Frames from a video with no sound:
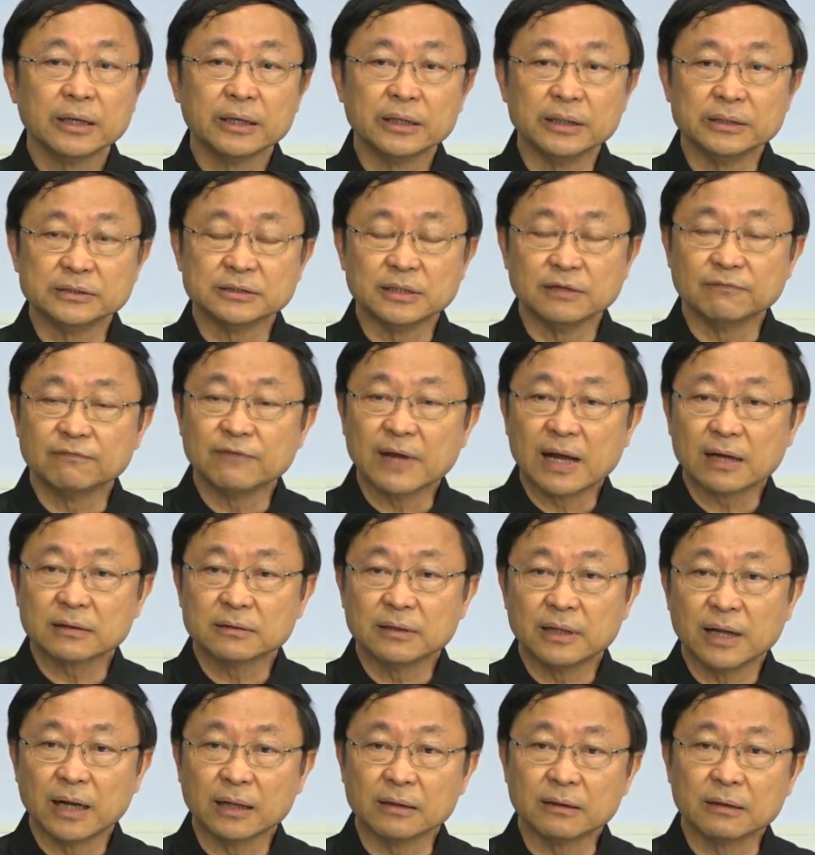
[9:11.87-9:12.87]
is the
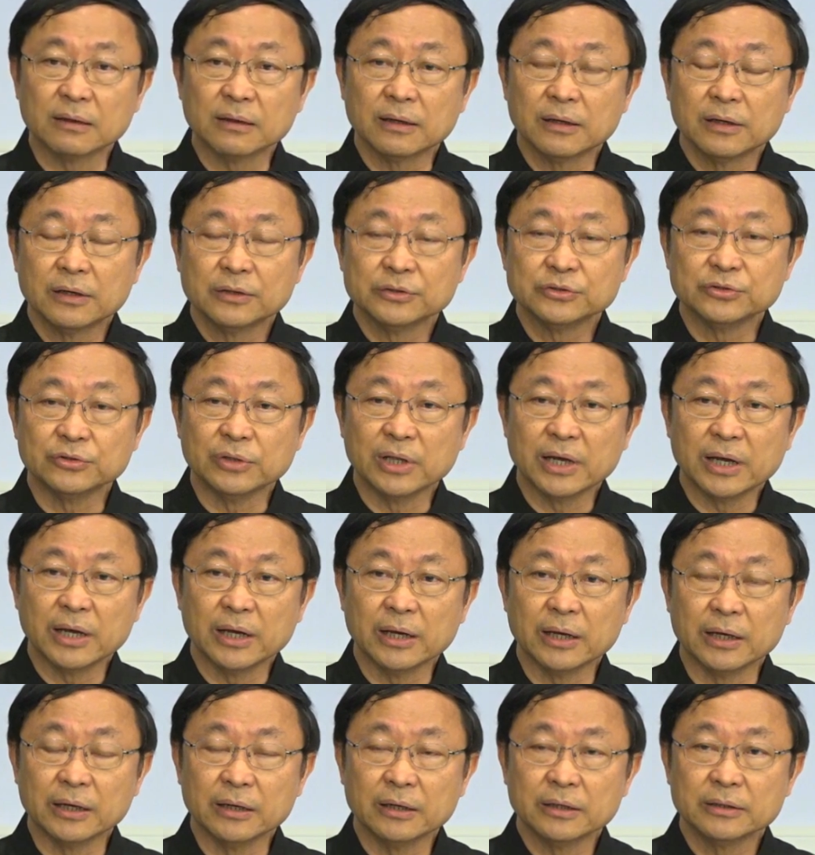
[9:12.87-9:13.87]
fact that
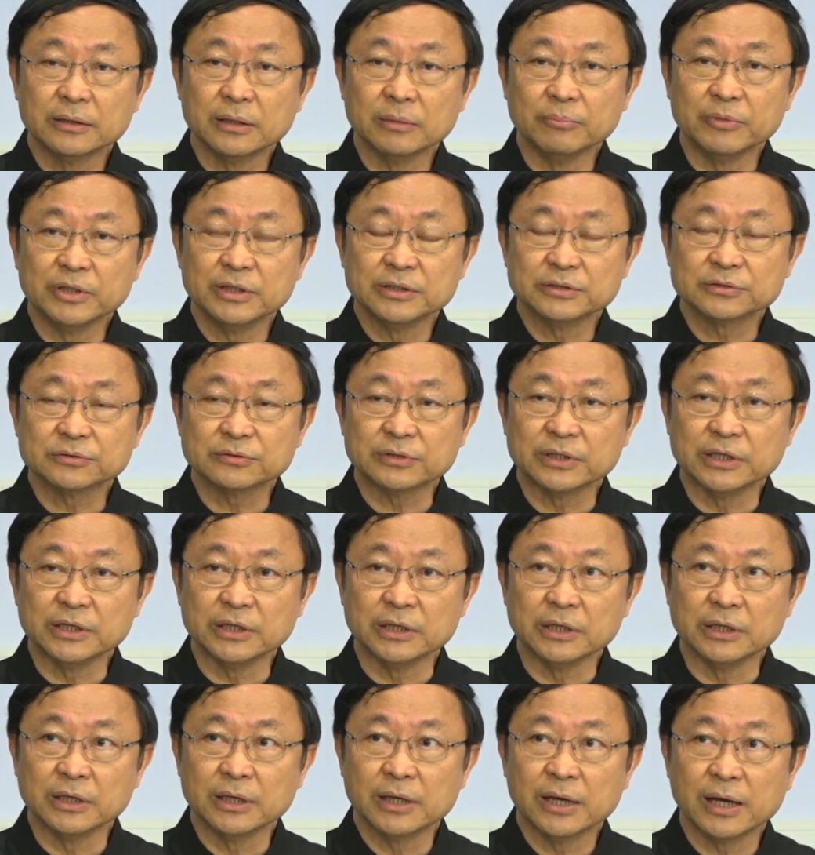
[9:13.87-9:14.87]
today the
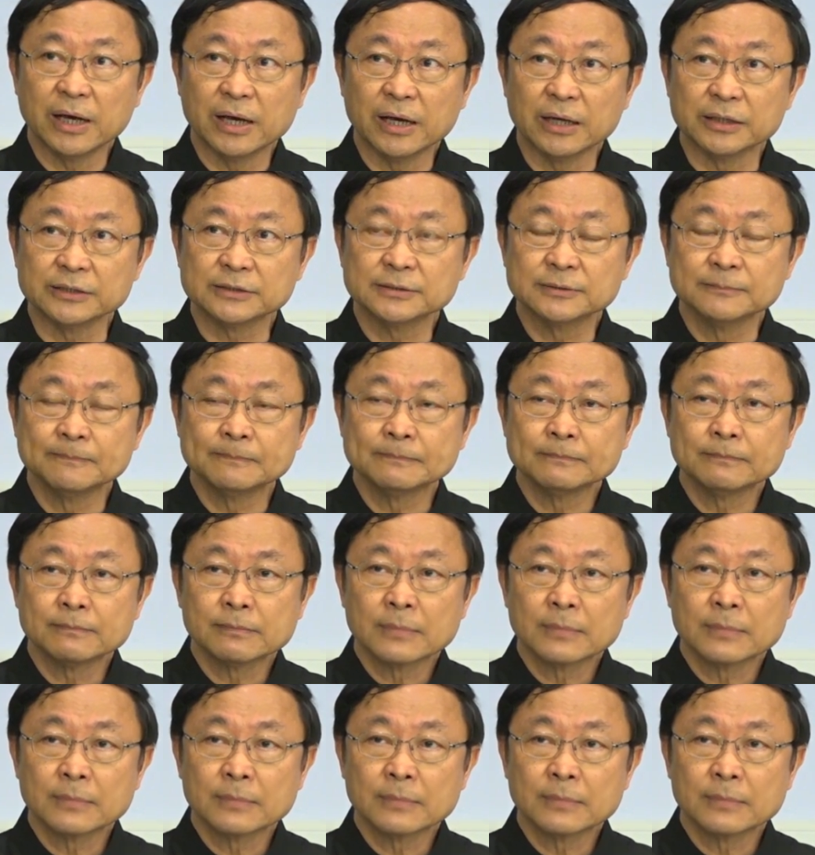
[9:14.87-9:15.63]
ministry has